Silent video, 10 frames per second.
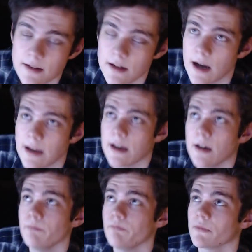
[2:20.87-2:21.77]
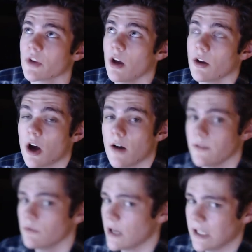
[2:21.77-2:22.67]
I got coffee
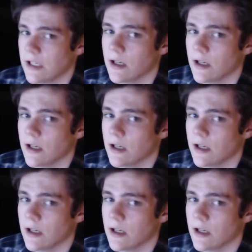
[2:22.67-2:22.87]
ready.